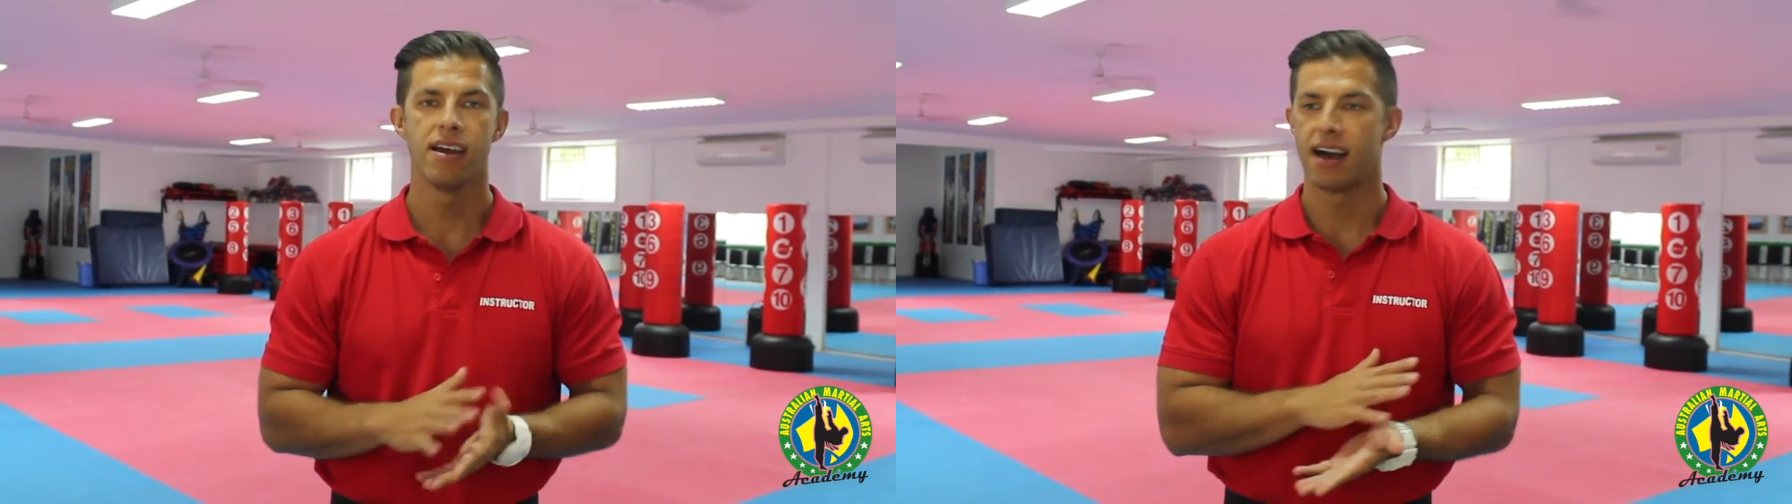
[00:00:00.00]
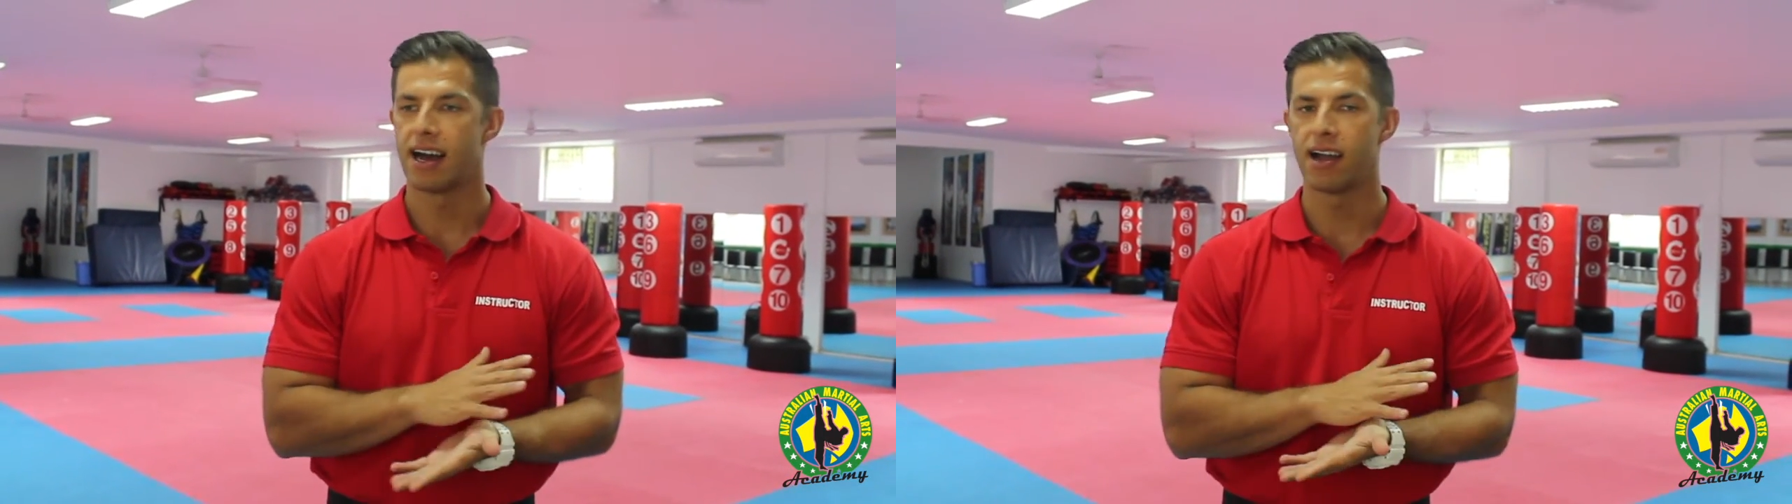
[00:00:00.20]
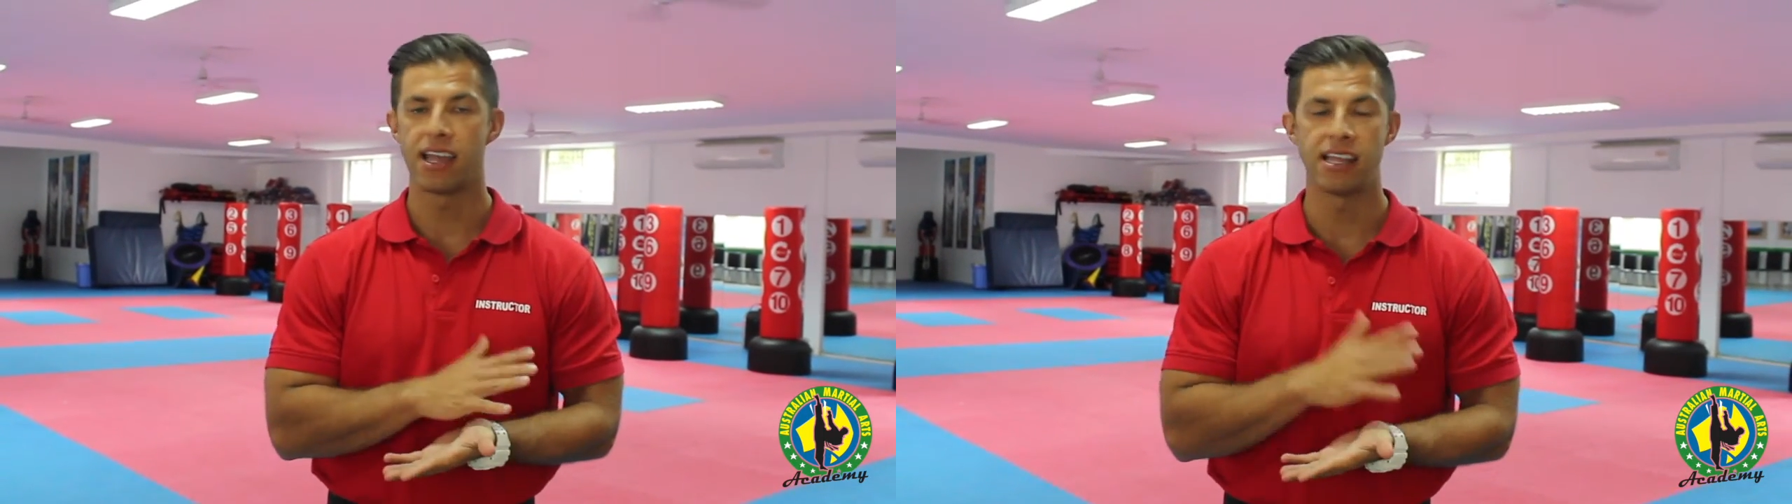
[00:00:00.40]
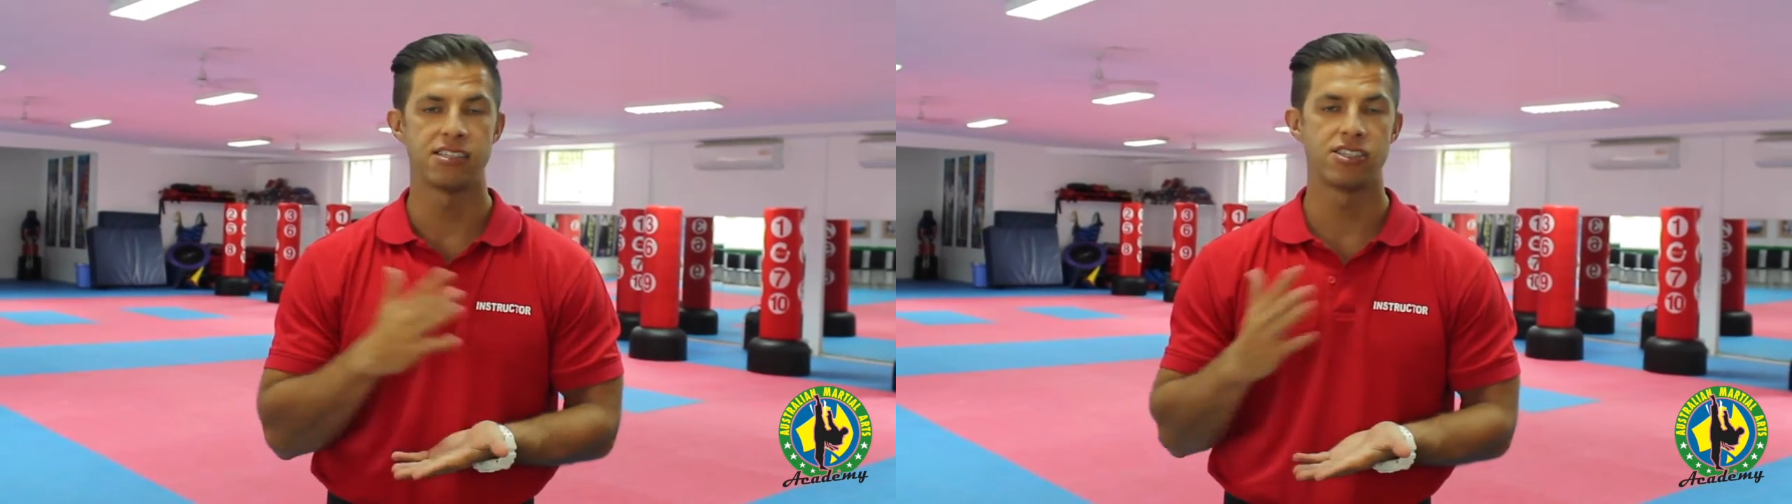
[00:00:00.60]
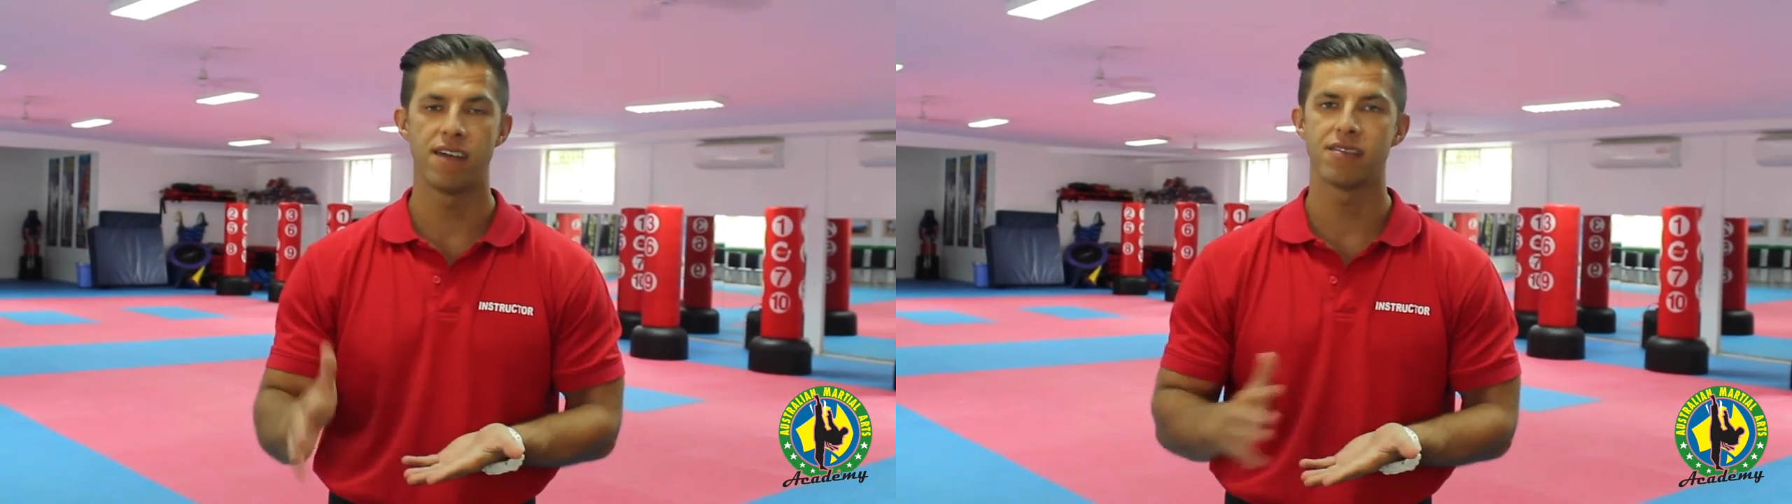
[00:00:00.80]
uh,
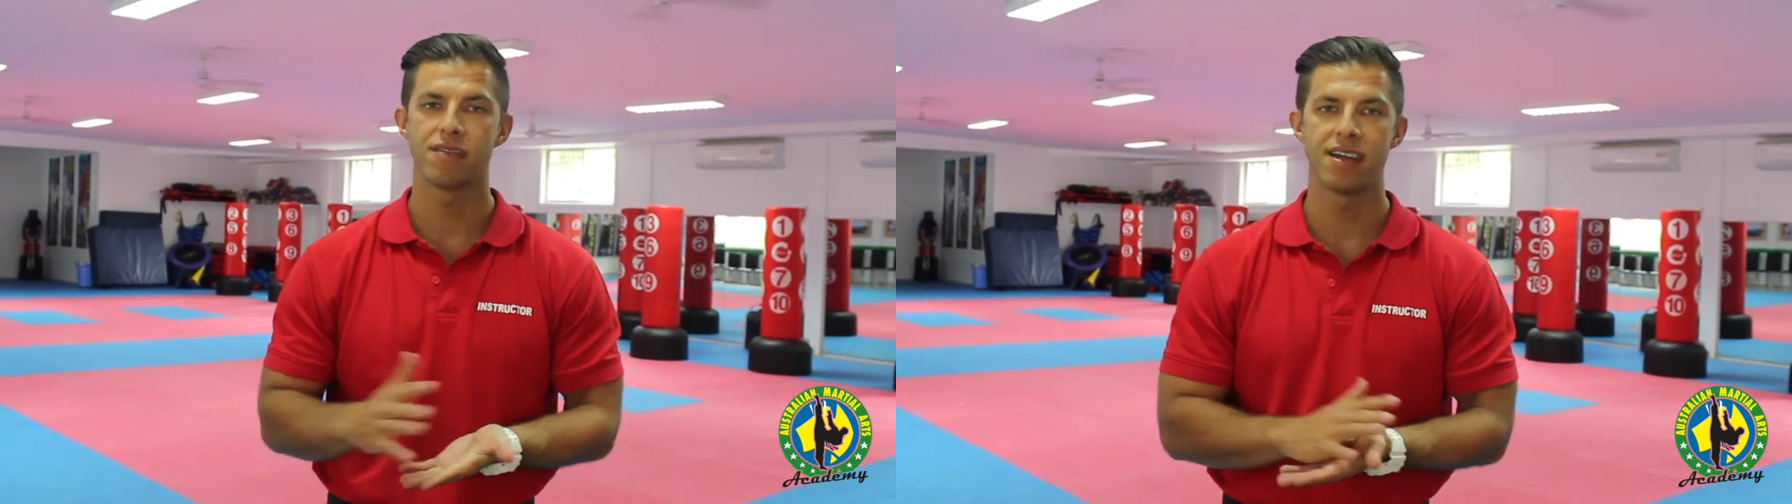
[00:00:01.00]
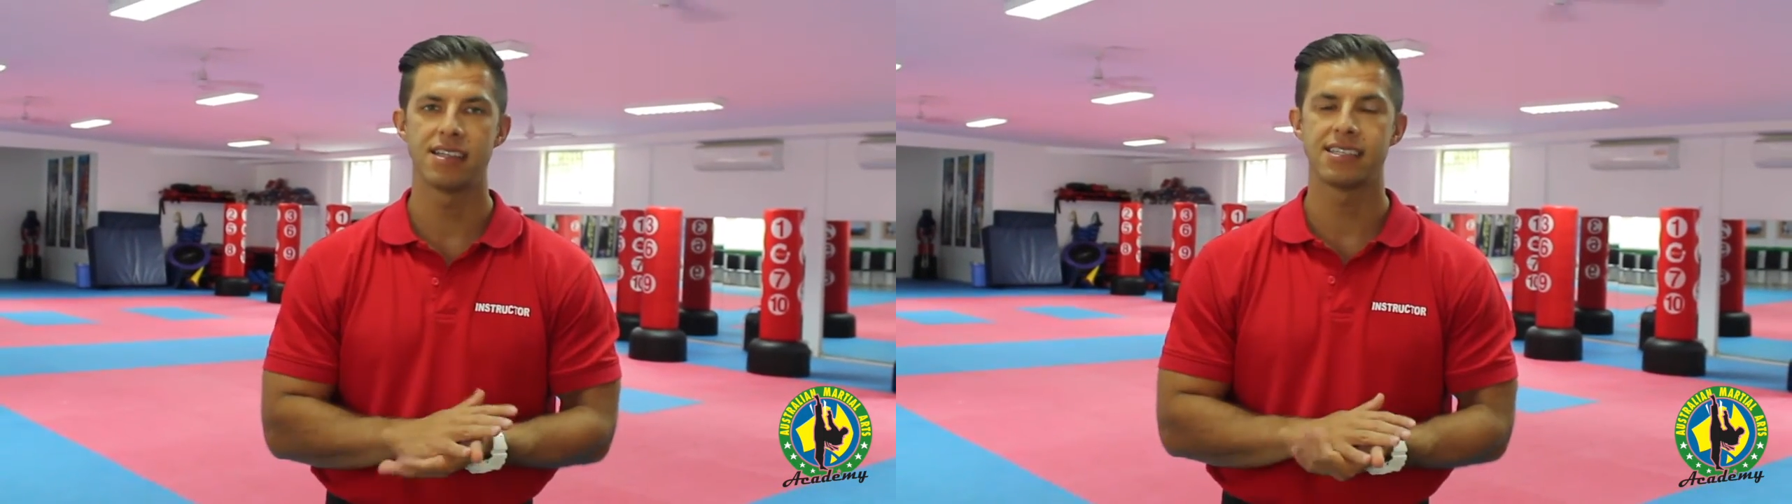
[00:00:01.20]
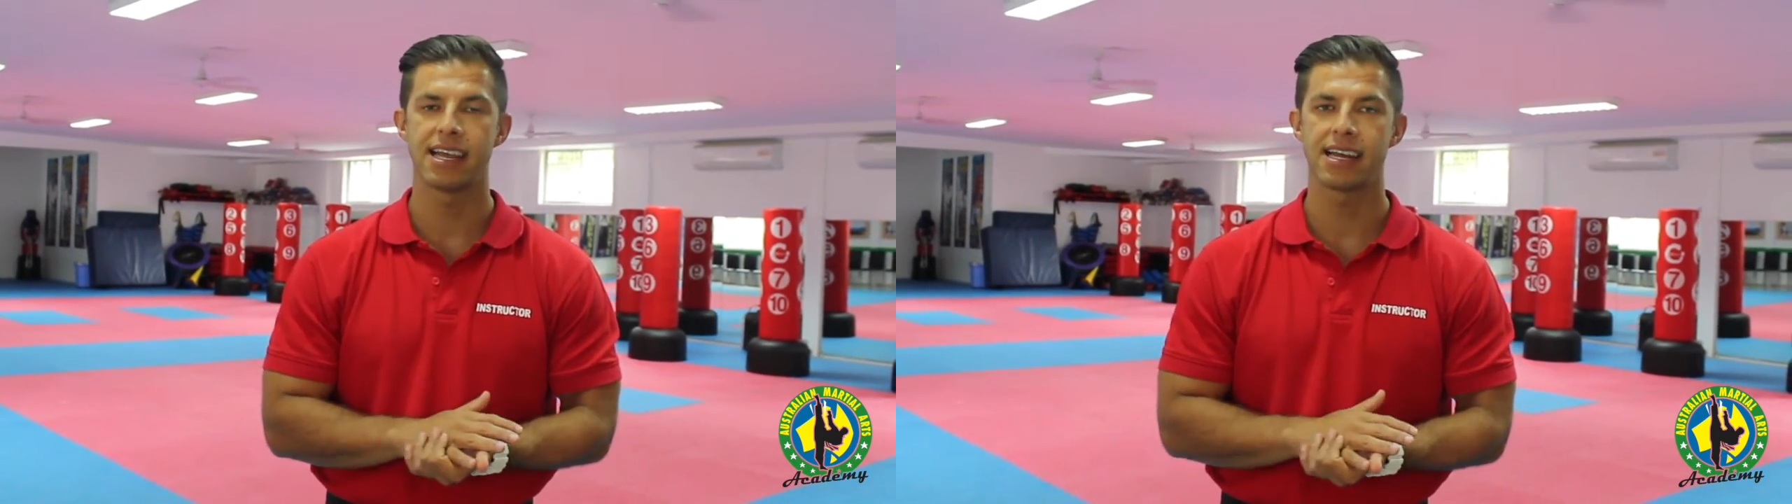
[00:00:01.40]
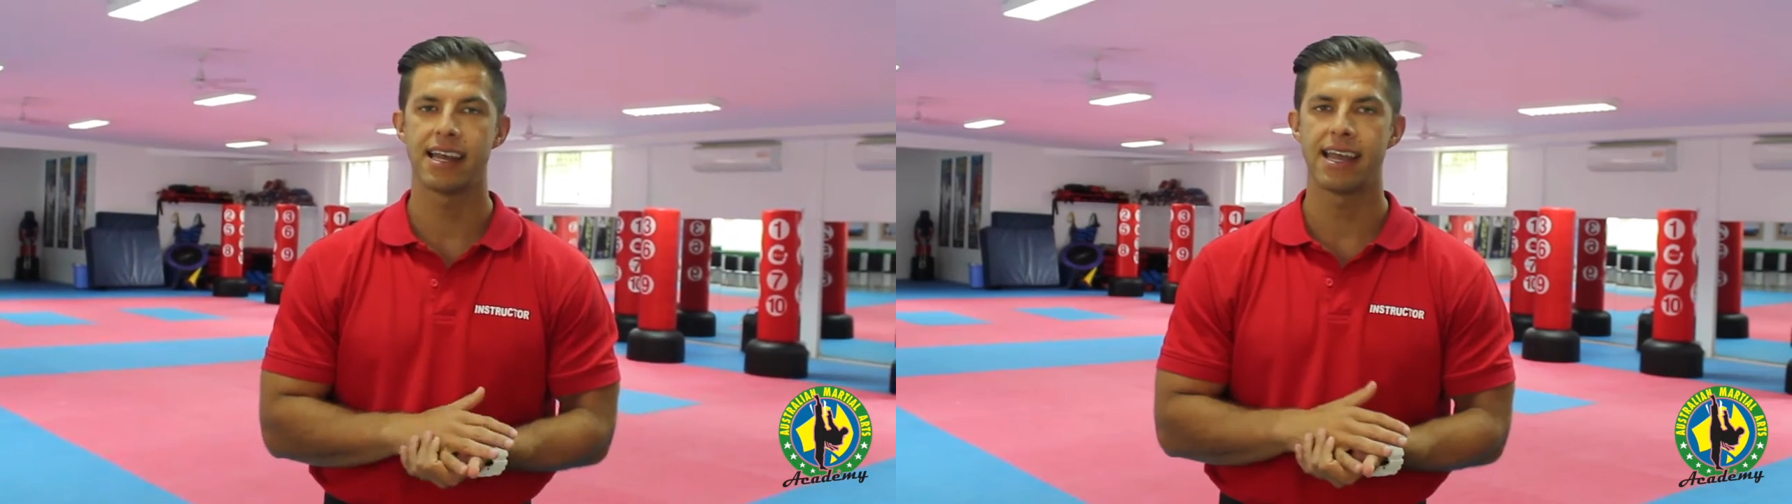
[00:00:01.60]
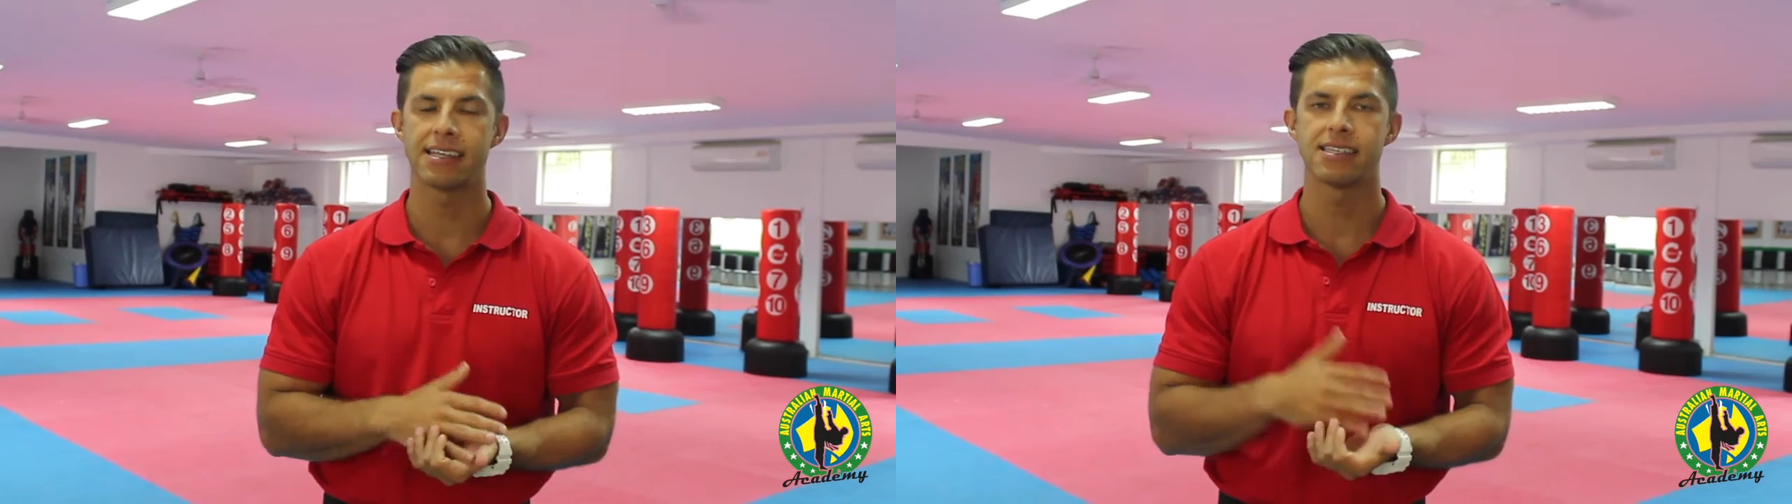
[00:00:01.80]
in self-defense
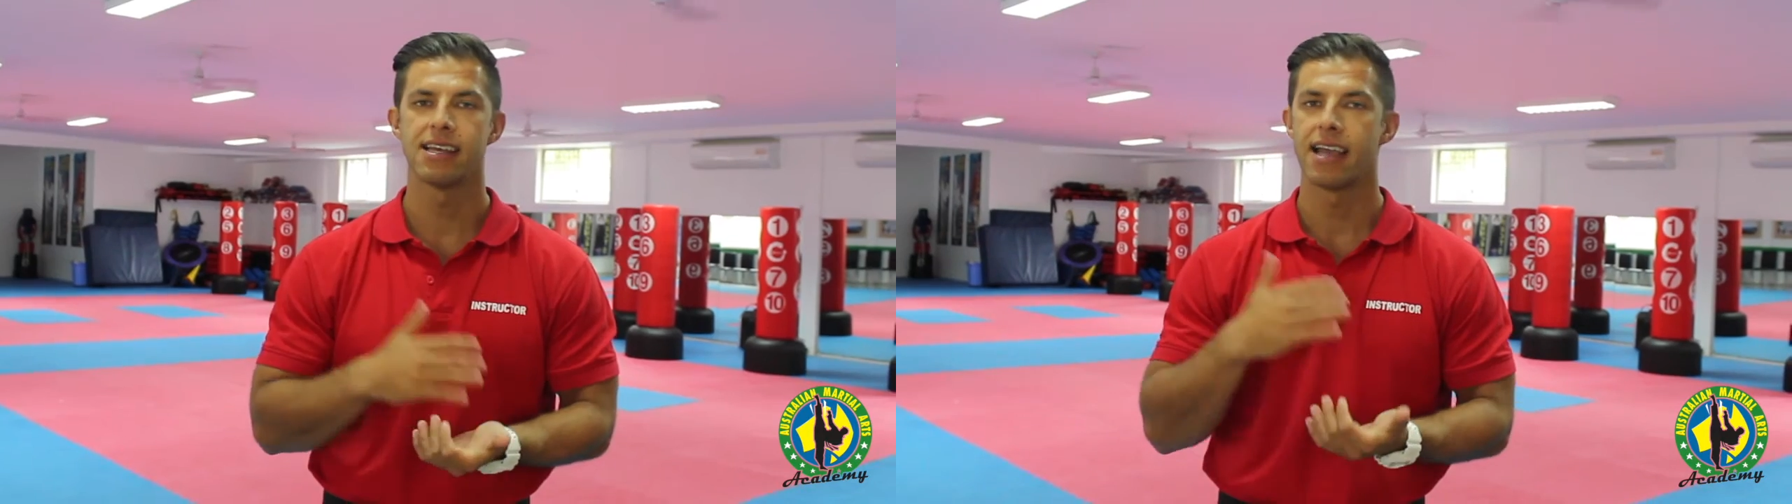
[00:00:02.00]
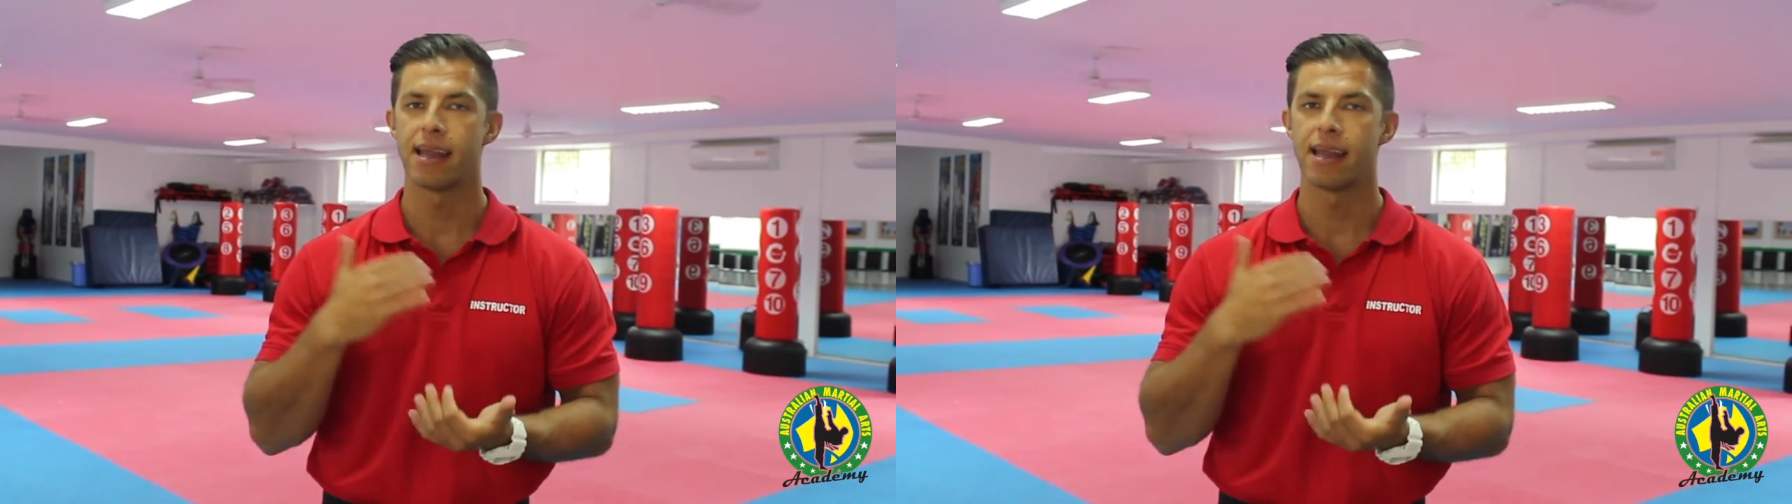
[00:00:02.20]
techniques,